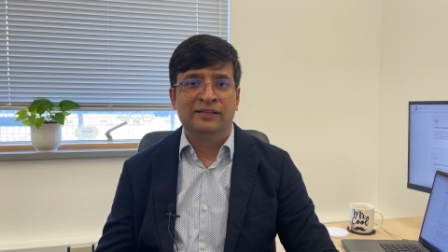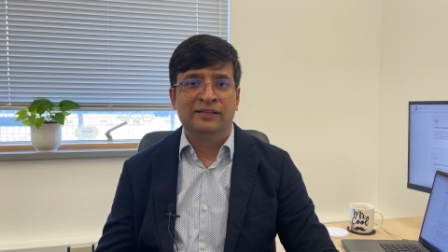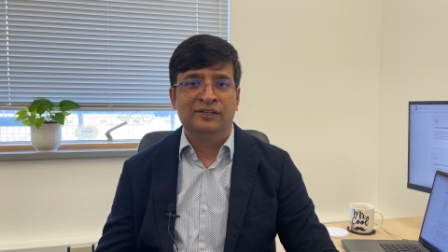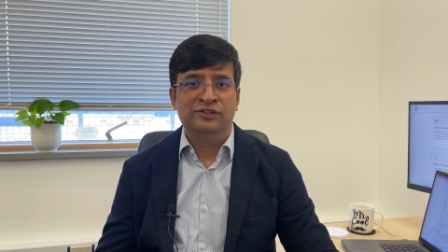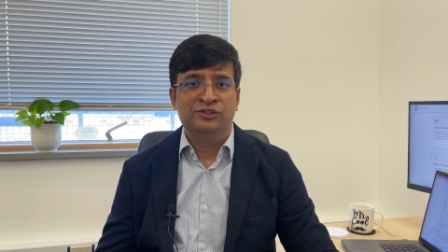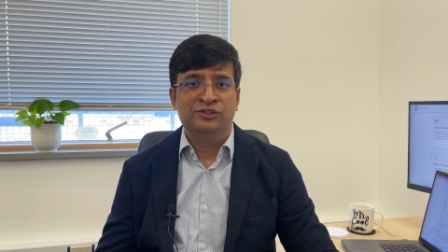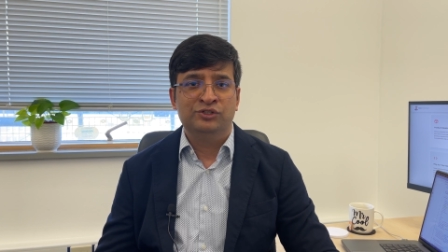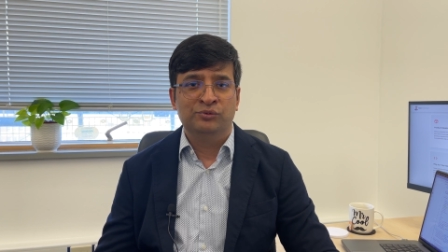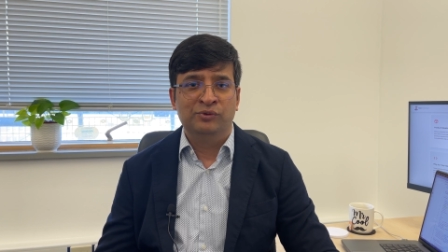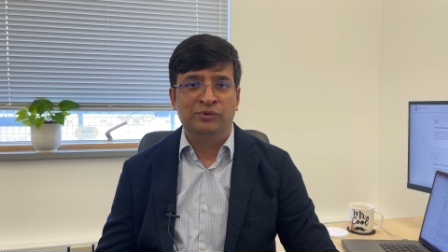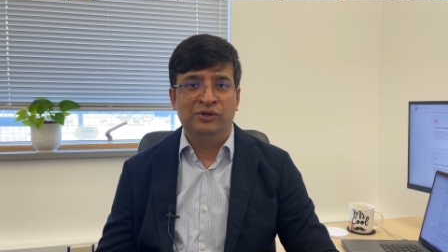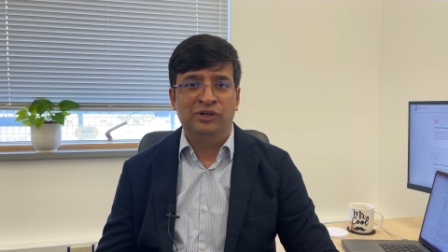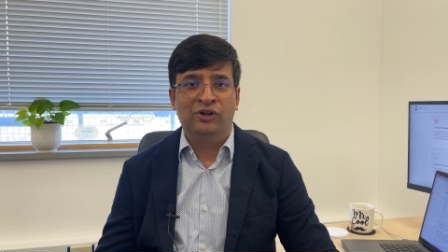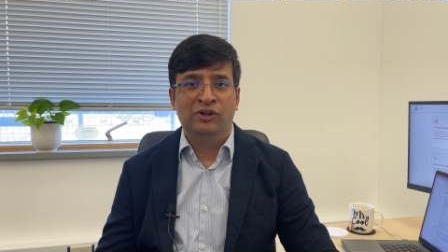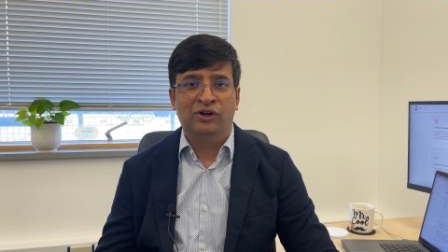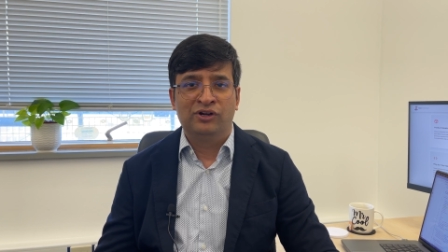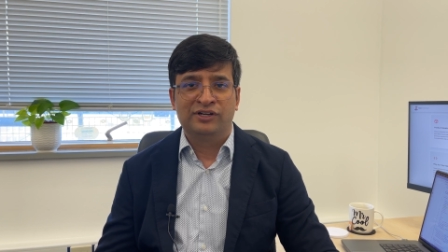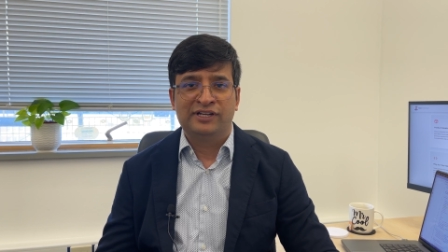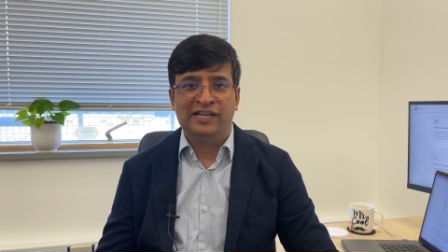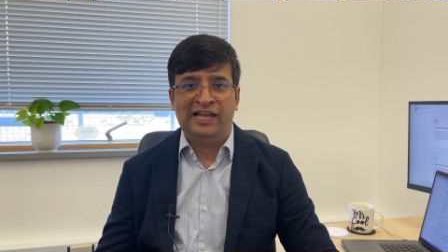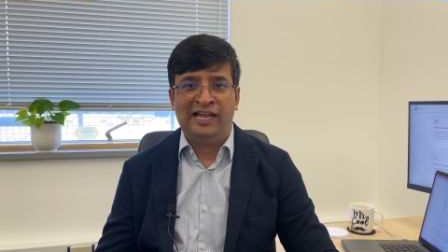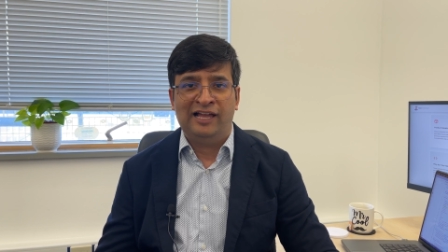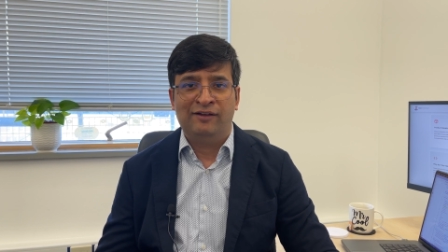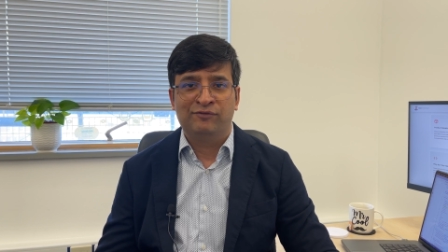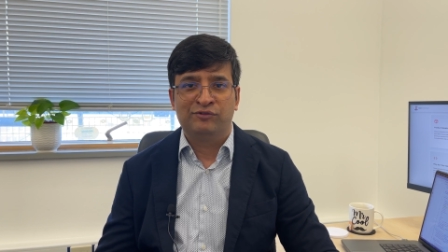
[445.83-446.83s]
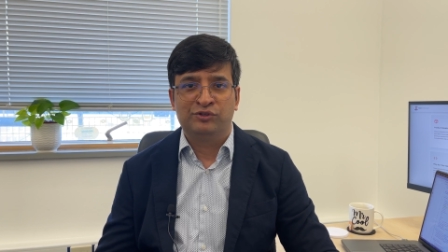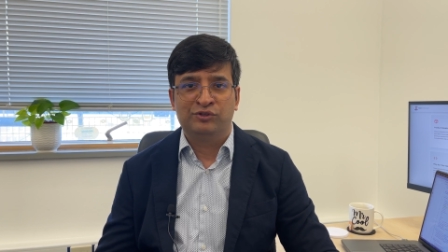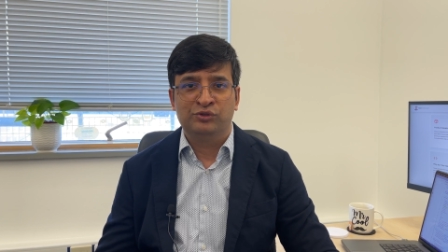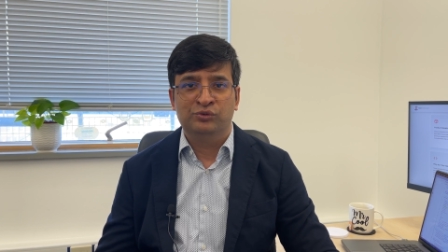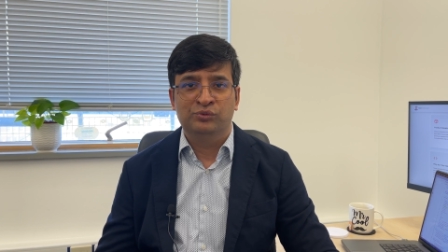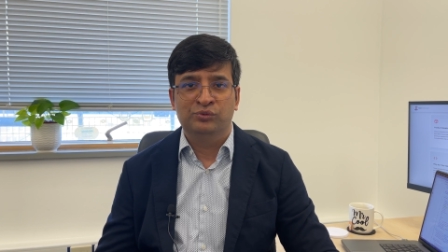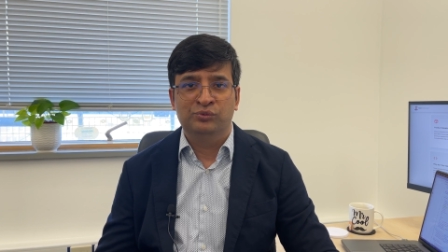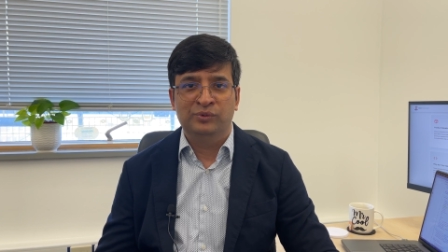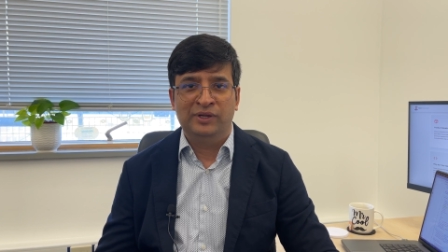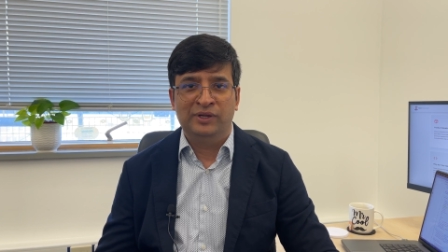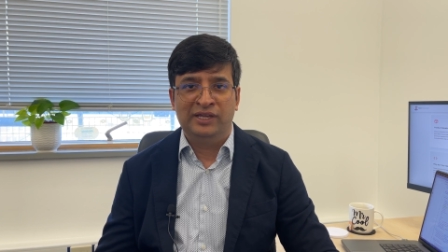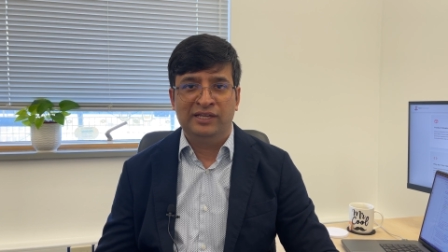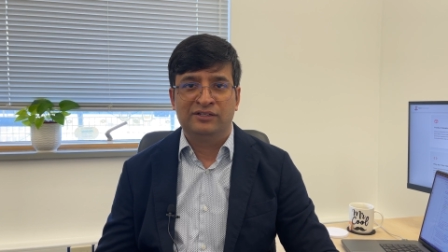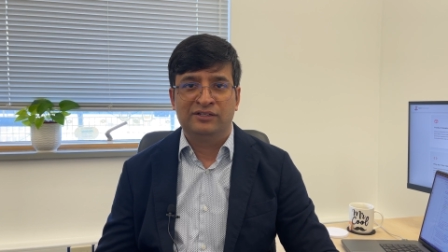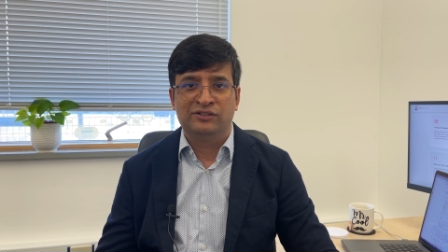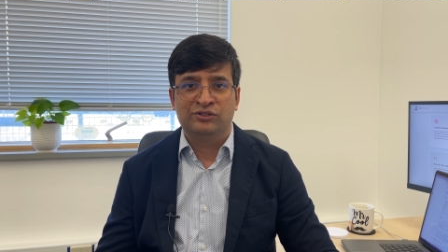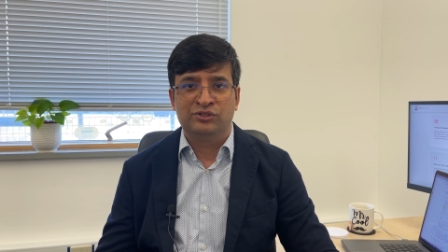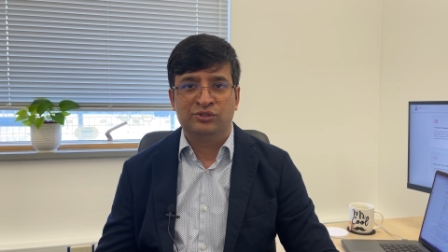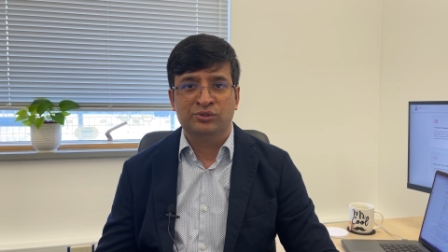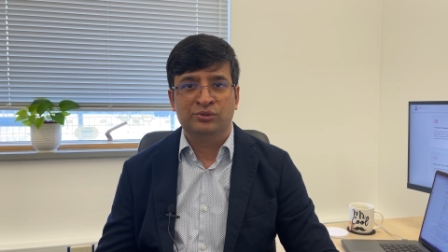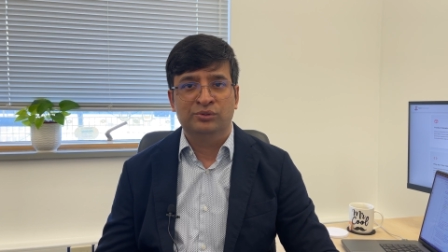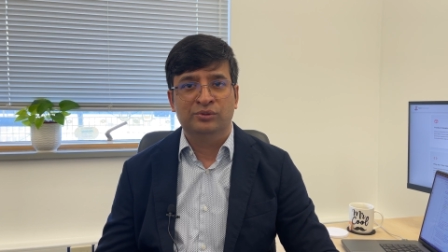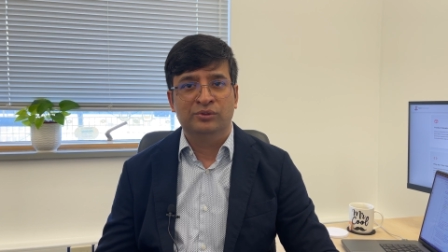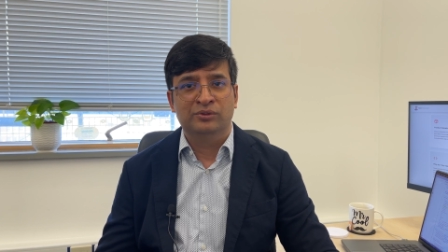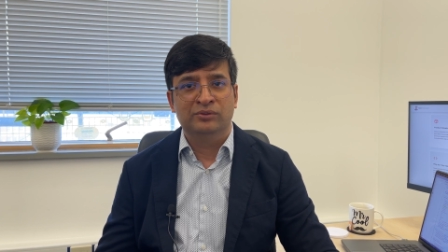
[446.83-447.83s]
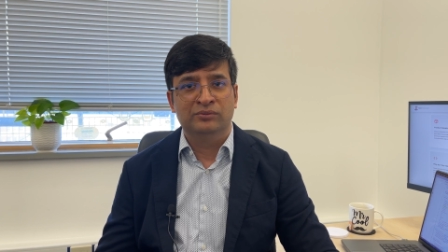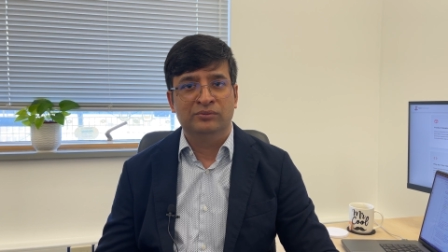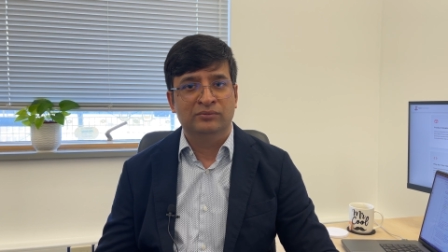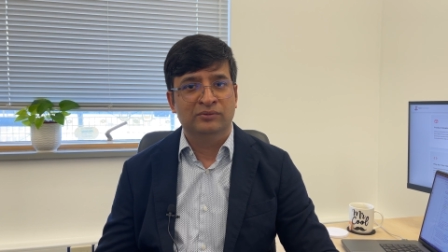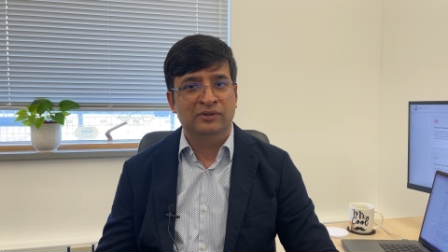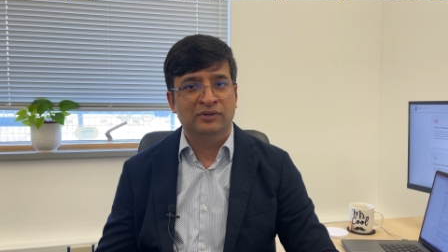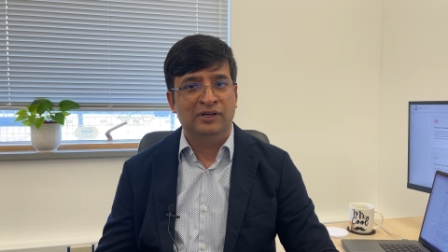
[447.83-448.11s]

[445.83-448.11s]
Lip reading: you will not have to wait to